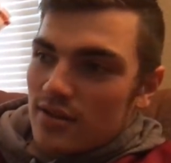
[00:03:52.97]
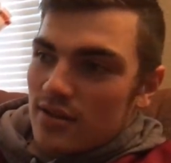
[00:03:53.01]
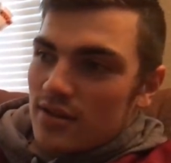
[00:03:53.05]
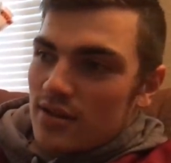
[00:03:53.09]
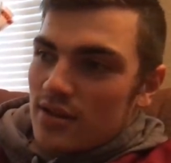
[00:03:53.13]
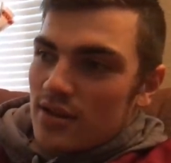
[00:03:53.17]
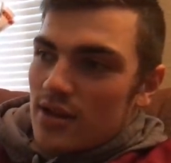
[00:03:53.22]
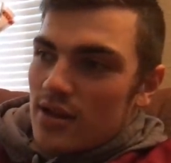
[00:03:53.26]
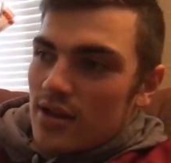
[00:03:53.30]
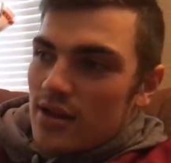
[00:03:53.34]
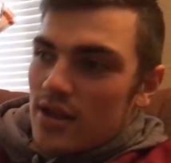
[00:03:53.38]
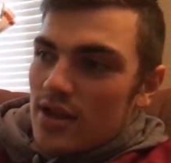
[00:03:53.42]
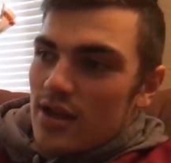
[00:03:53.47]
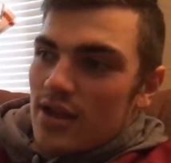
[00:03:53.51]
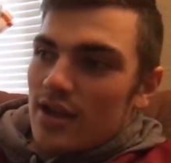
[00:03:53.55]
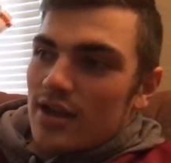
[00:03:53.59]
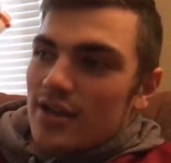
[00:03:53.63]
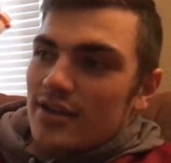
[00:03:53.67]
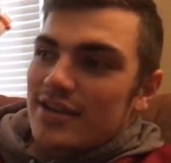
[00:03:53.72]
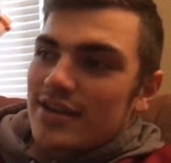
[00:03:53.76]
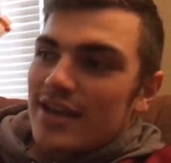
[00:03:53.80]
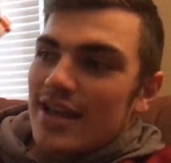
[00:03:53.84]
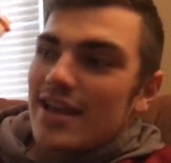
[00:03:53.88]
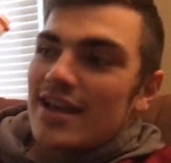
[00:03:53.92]
Put that on the
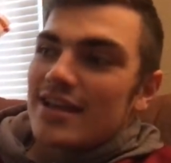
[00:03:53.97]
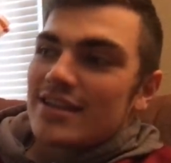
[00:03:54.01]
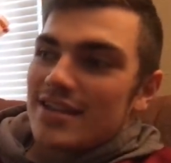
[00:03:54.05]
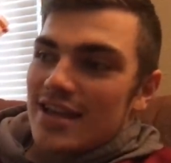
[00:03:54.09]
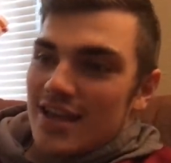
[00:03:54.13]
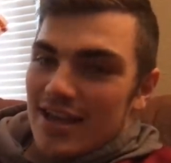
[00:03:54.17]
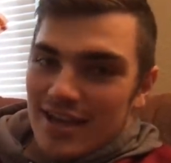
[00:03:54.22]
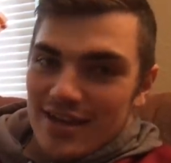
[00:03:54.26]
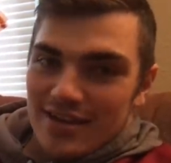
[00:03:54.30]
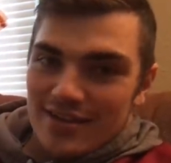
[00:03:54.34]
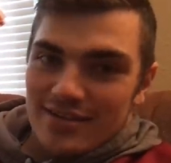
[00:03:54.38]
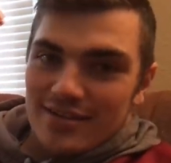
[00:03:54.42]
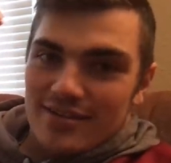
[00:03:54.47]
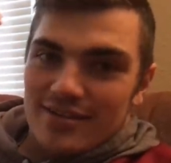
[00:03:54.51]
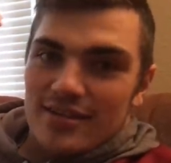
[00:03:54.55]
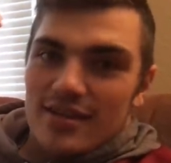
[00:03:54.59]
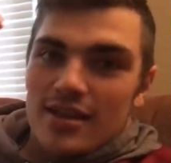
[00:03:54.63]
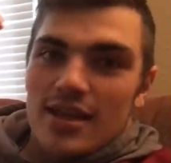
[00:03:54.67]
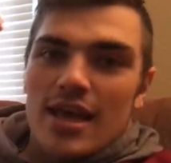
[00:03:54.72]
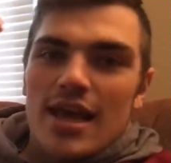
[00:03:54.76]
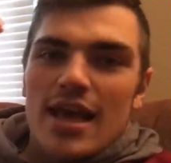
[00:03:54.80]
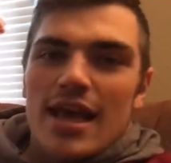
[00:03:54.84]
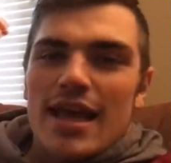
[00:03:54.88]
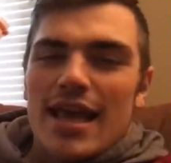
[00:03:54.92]
vlog. Guillotine.
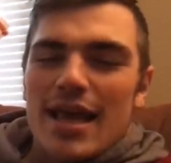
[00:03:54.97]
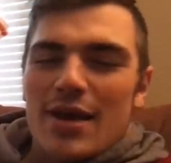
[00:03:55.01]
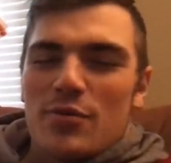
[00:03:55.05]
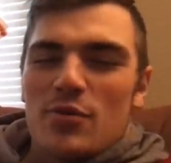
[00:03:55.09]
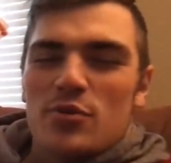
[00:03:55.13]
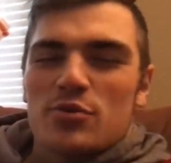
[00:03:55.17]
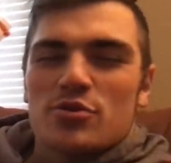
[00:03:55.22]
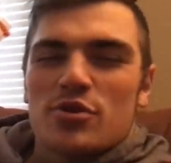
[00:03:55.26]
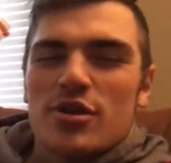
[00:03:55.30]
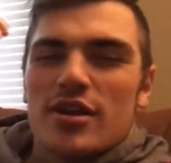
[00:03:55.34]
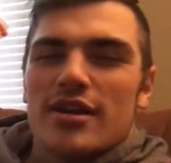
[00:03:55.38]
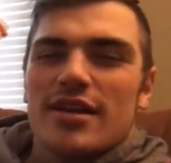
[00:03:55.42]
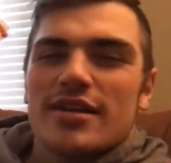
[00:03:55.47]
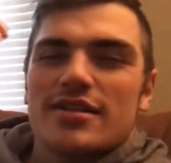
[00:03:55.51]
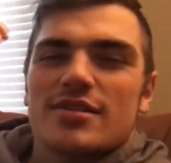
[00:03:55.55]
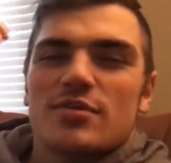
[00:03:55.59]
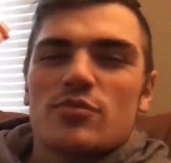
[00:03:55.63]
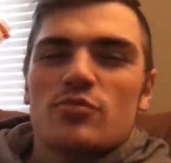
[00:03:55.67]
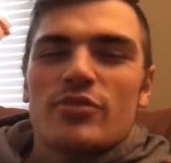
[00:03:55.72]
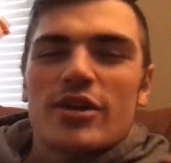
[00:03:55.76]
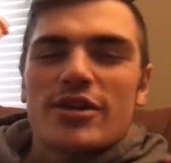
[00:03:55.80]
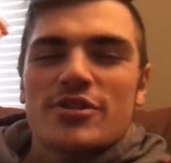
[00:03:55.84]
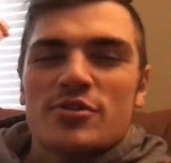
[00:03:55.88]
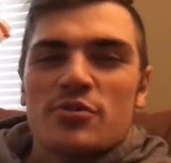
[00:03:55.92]
Yeah, we'll try and get
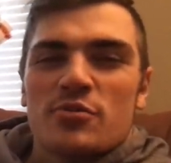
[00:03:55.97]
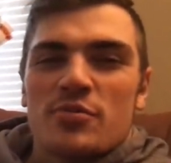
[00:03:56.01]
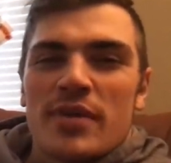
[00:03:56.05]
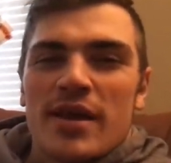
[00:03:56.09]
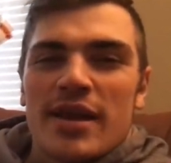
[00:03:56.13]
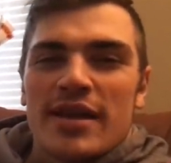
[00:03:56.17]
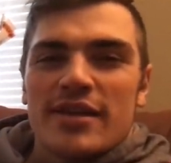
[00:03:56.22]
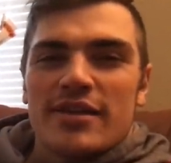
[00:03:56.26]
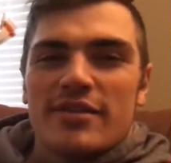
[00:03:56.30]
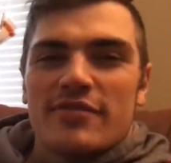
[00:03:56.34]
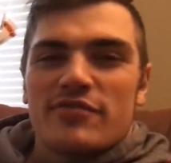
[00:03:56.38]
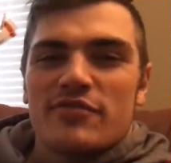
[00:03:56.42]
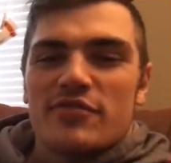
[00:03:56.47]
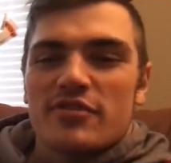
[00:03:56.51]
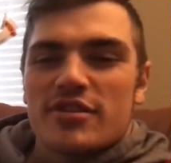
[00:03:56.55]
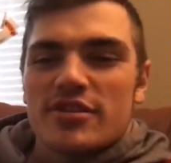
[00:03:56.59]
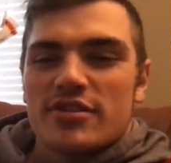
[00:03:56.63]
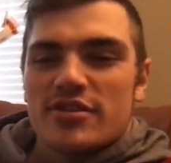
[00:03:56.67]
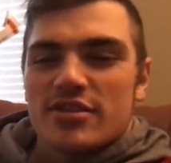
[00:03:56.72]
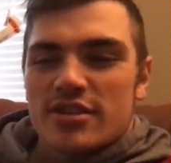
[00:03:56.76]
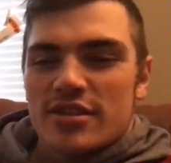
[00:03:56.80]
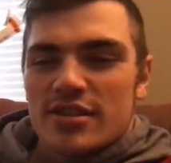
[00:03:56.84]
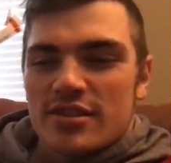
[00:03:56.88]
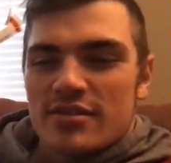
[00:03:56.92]
some WrestleMania
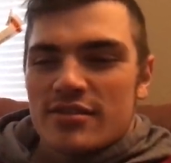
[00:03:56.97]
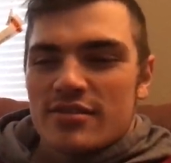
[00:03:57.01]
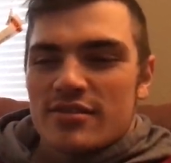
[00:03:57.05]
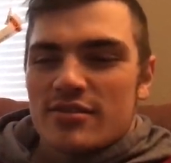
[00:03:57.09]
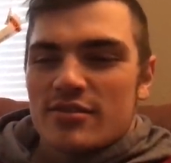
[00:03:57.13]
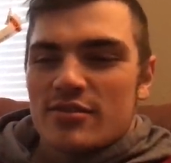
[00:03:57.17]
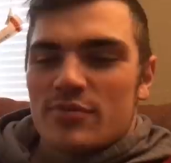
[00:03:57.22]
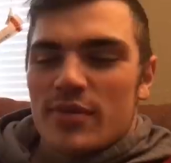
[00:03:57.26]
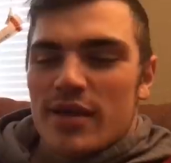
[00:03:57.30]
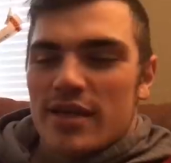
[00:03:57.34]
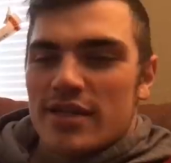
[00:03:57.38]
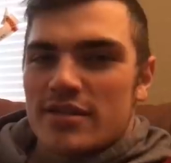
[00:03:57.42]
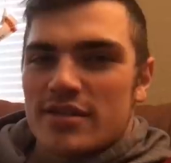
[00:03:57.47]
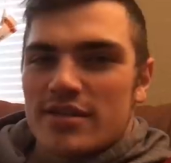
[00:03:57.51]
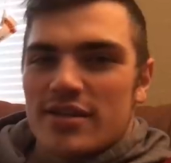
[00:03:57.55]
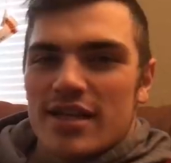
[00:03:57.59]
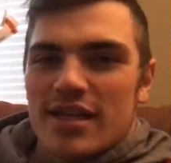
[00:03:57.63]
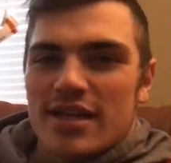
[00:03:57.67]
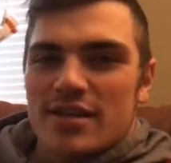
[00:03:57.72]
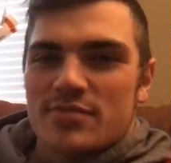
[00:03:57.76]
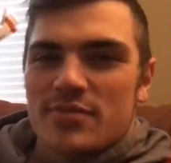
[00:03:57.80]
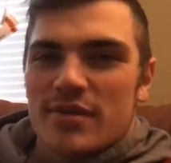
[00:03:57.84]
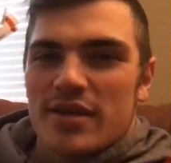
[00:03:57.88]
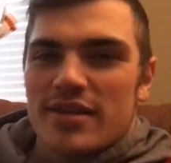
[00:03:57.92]
footage in. You might you
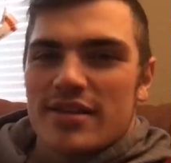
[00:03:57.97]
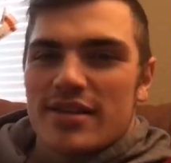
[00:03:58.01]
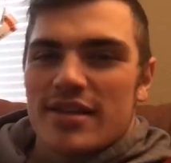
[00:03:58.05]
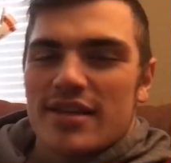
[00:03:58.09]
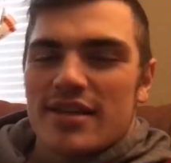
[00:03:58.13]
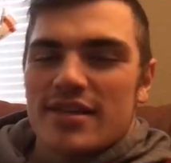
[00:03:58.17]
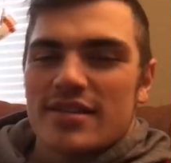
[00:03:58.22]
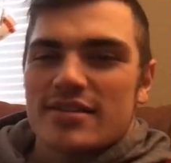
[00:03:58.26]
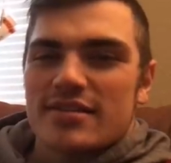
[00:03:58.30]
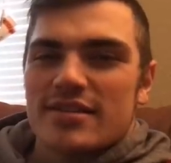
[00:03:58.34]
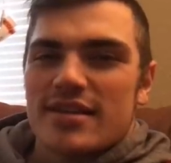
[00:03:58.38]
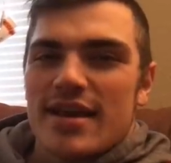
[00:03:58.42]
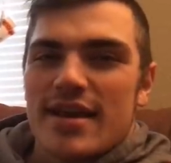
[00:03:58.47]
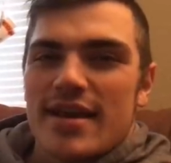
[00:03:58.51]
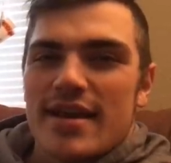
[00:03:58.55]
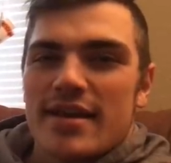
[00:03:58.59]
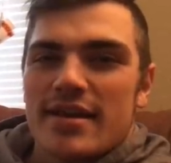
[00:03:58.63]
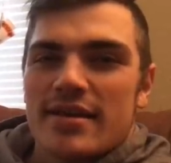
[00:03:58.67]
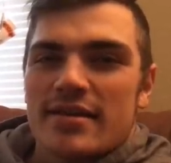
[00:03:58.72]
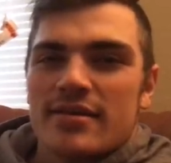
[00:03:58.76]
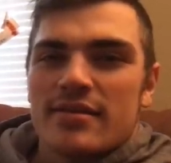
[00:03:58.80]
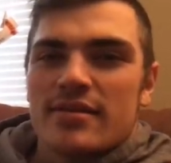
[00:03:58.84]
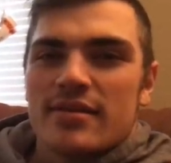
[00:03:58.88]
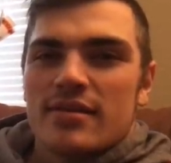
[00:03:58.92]
guys might think it's
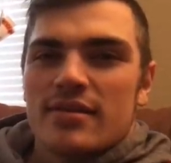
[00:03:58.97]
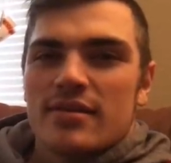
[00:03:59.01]
gay.